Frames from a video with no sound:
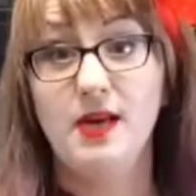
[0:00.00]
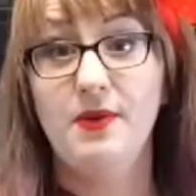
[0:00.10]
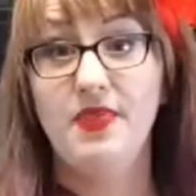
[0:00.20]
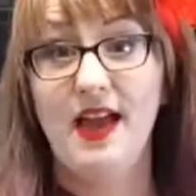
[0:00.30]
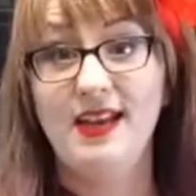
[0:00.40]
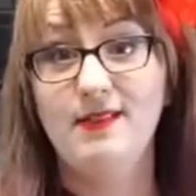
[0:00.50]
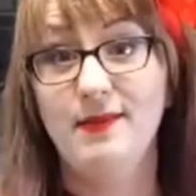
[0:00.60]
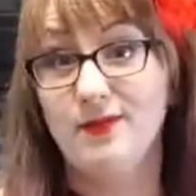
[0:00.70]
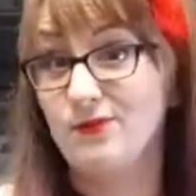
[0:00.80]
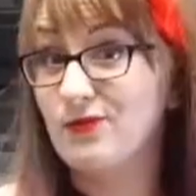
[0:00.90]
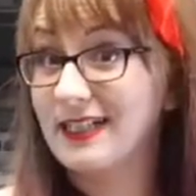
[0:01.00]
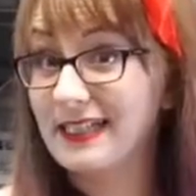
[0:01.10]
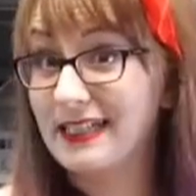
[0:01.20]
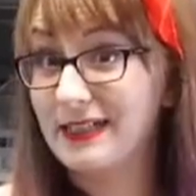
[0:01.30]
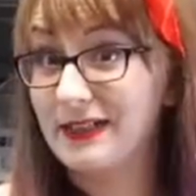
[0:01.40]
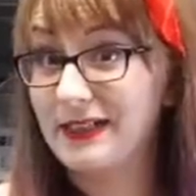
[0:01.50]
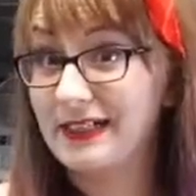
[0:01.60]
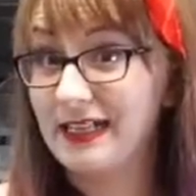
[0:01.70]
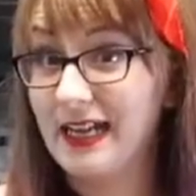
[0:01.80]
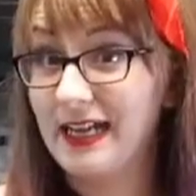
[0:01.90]
Sorry about that. It's been a really
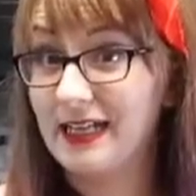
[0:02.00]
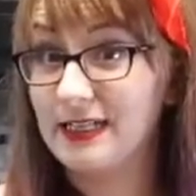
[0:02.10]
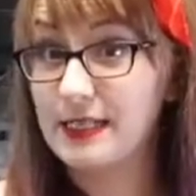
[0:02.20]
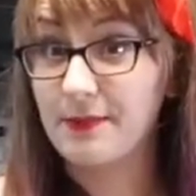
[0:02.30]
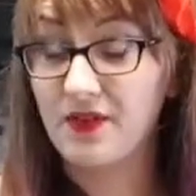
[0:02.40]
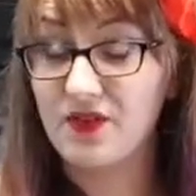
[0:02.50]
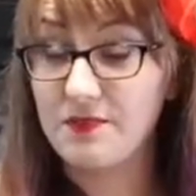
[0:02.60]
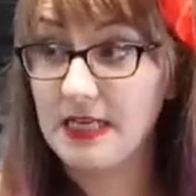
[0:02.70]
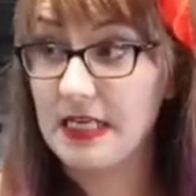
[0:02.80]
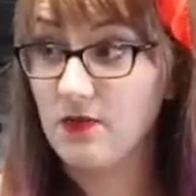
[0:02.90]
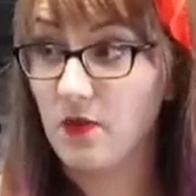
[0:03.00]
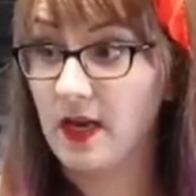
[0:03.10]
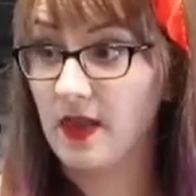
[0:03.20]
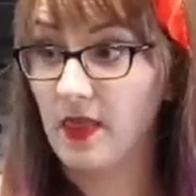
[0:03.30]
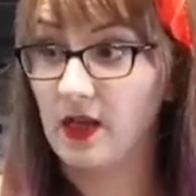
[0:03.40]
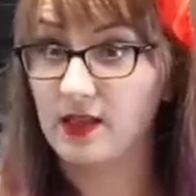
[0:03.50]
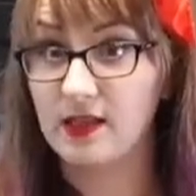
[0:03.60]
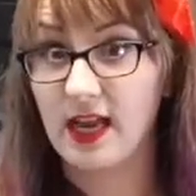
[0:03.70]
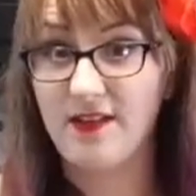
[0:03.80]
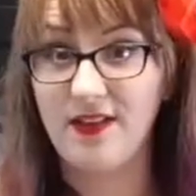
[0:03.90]
long summer for me with
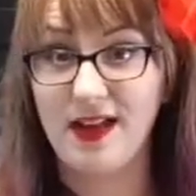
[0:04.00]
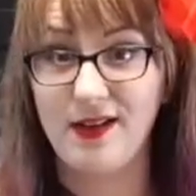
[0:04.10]
lots of stuff.